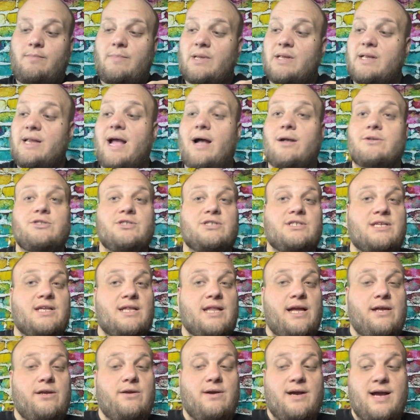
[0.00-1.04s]
now just to
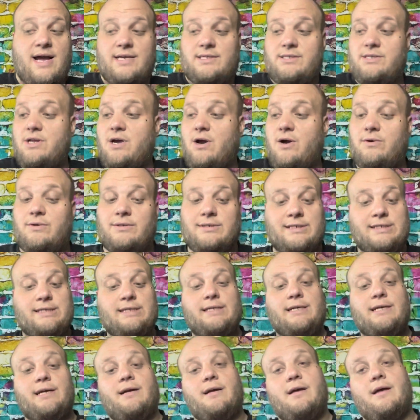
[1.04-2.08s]
let you guys know,
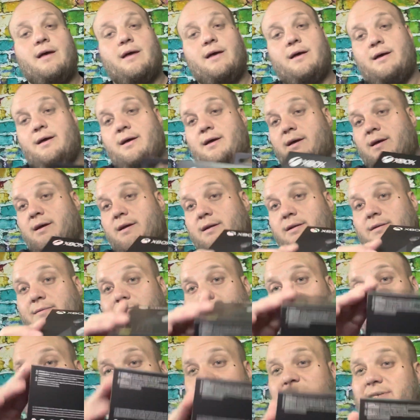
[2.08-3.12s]

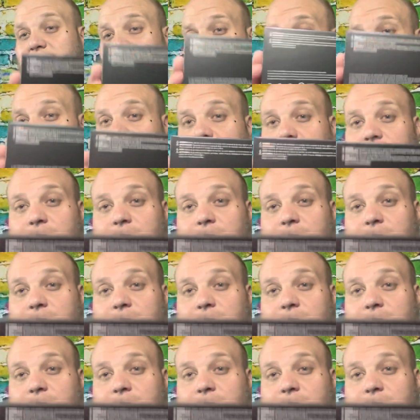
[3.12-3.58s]
this